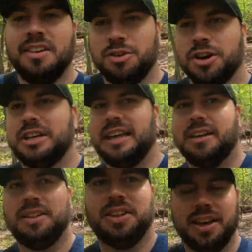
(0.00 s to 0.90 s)
If you're into
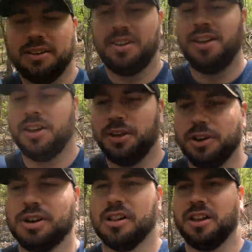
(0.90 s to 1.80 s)
geeky things,
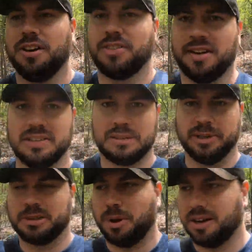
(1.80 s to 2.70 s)
you're gonna love Kevin
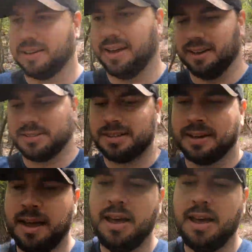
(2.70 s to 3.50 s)
Smith's podcasts.